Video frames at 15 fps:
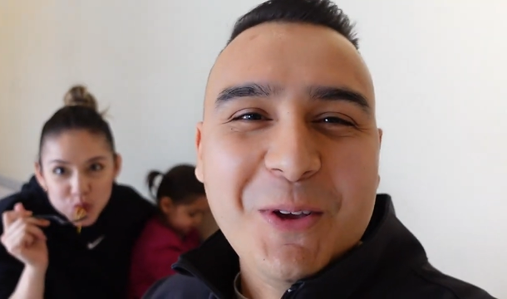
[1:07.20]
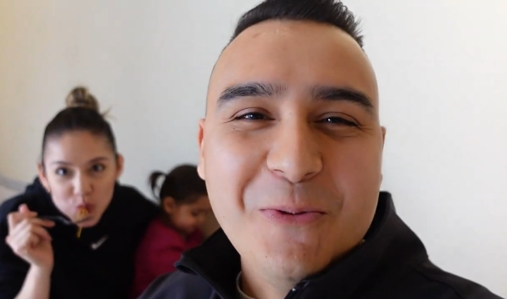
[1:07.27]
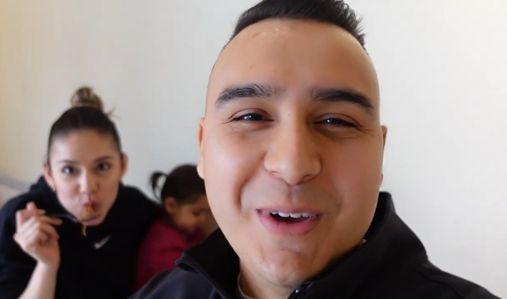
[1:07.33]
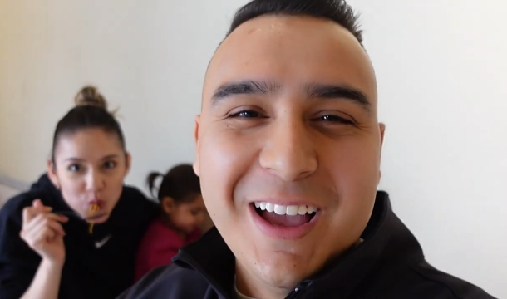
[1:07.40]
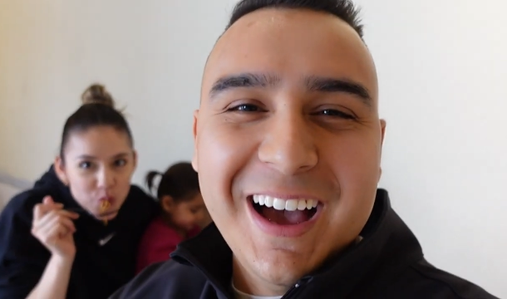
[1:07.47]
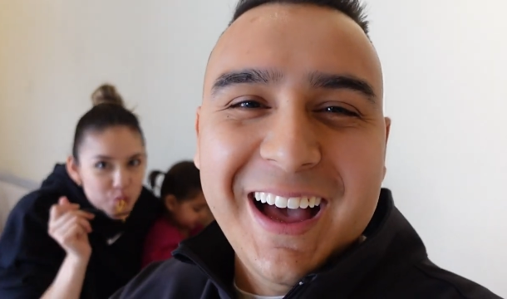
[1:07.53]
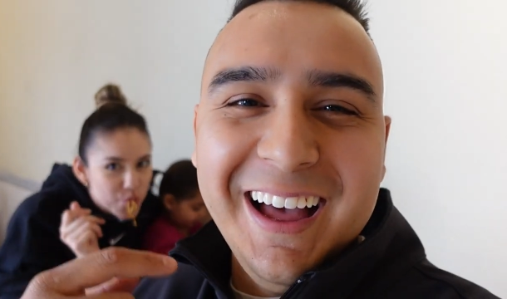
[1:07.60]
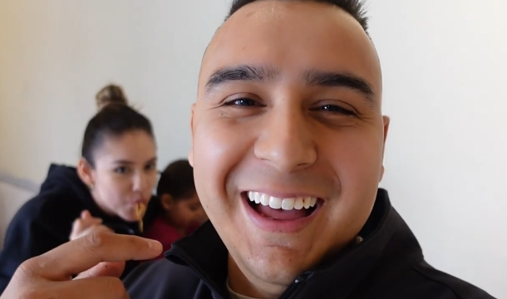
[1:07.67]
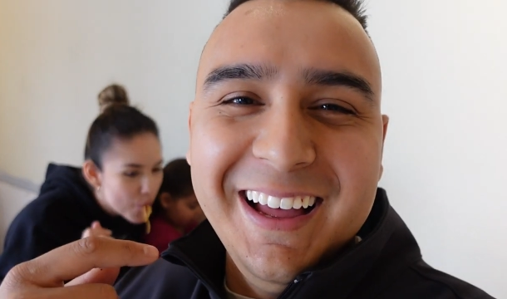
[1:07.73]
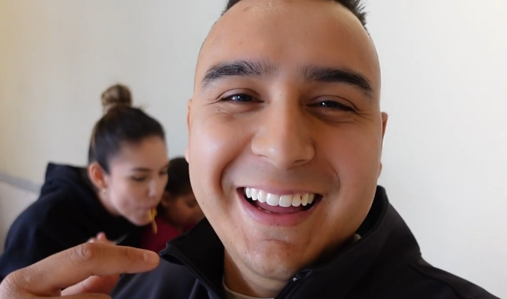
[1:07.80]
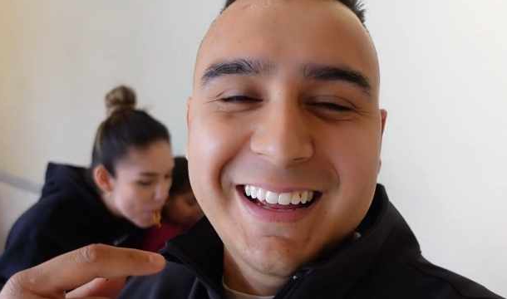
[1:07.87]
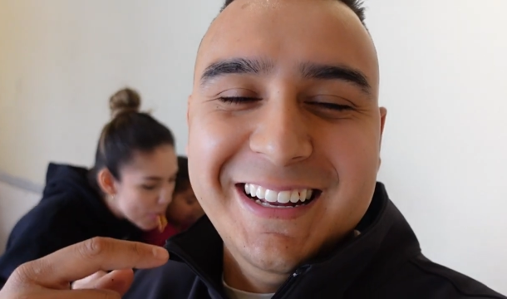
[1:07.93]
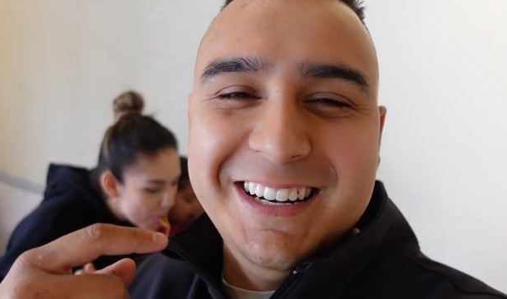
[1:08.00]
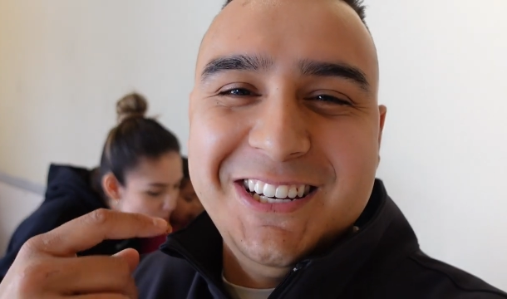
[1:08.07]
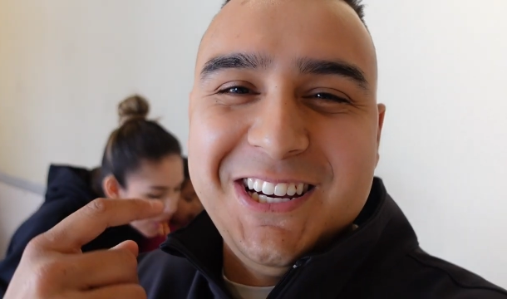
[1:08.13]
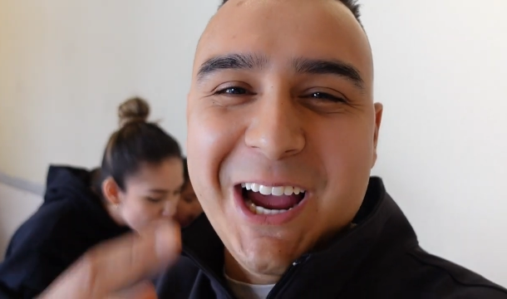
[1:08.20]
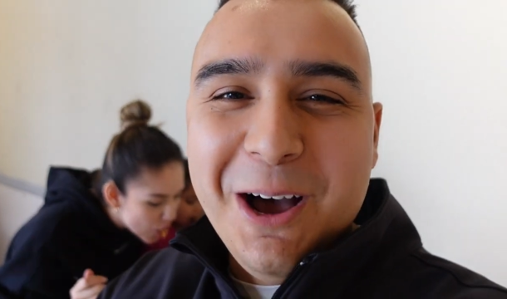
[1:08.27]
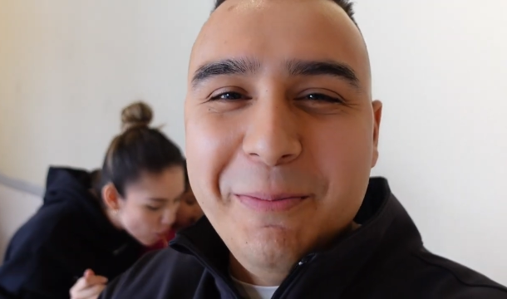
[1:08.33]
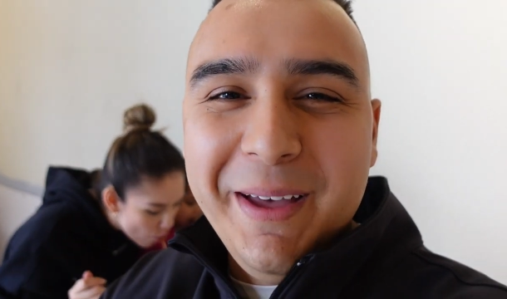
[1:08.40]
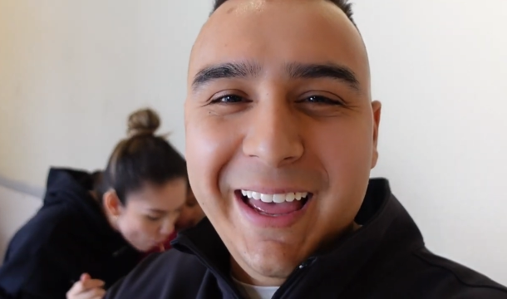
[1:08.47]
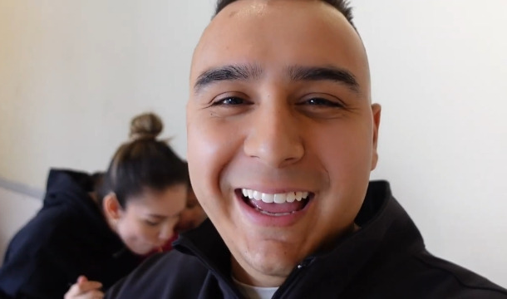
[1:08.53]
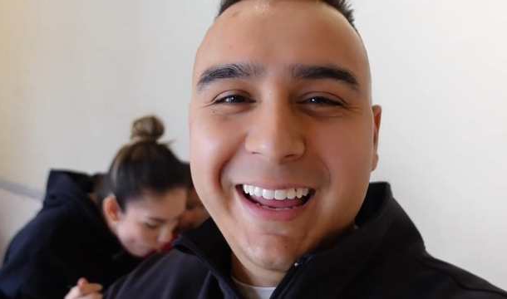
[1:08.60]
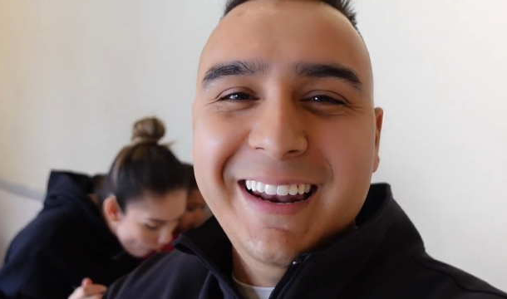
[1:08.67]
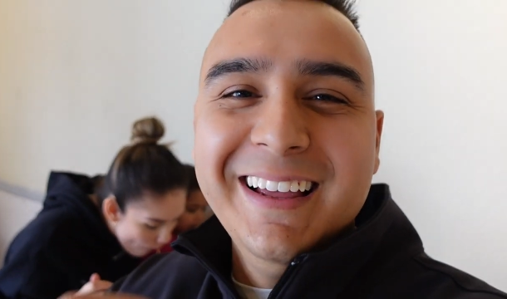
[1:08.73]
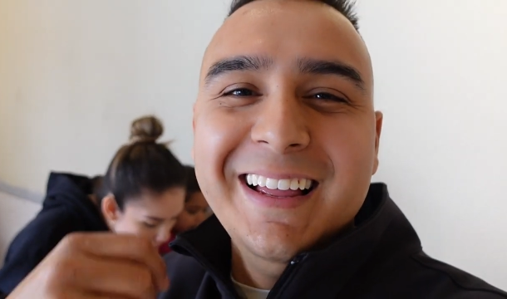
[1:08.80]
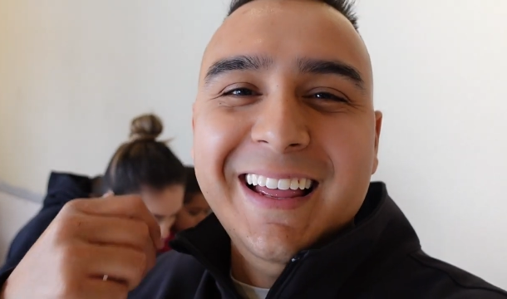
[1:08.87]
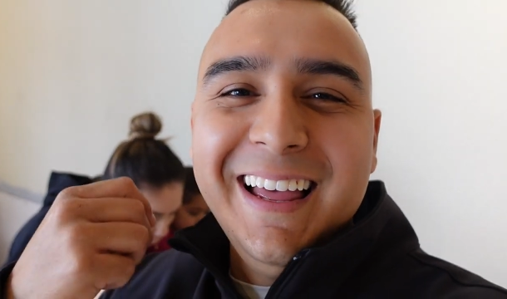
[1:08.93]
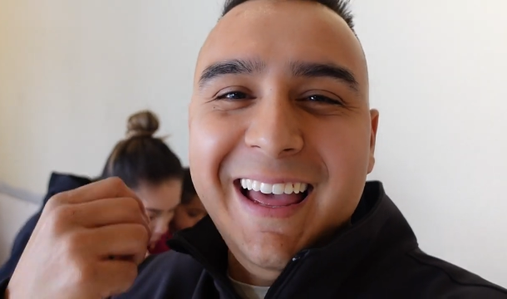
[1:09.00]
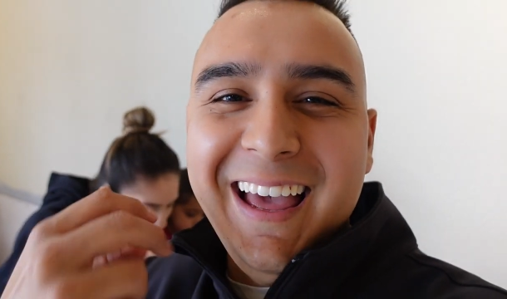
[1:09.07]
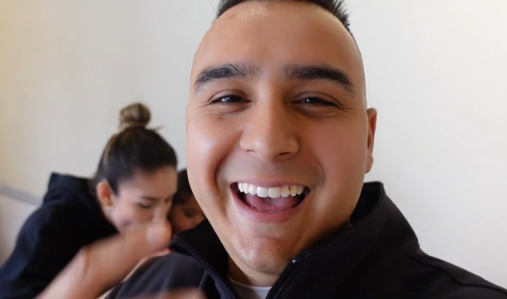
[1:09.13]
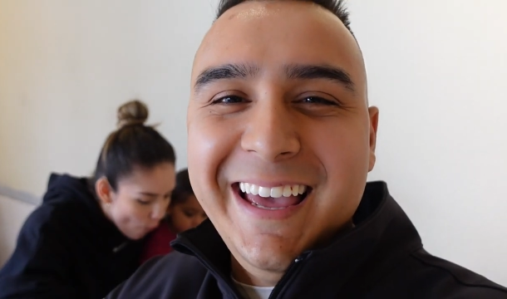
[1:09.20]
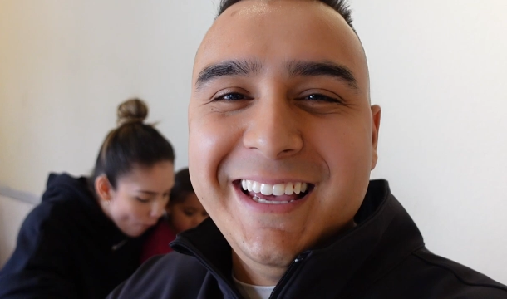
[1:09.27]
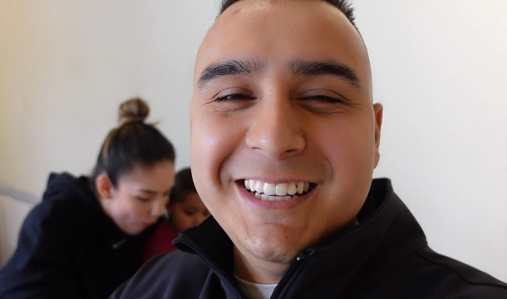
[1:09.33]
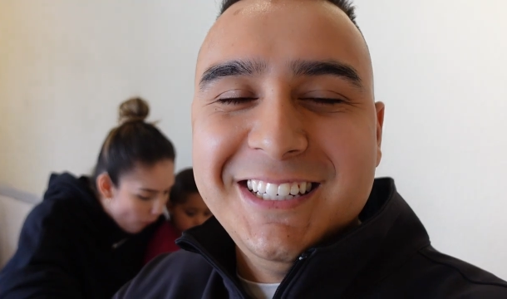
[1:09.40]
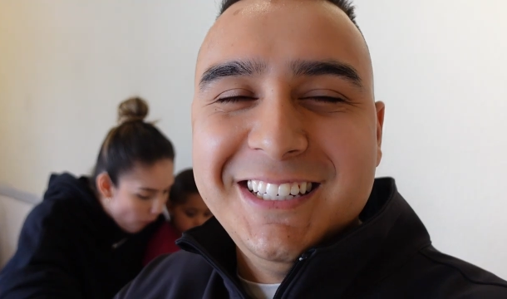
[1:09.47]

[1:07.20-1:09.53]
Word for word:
Speaker 1: We got chow mein, Angus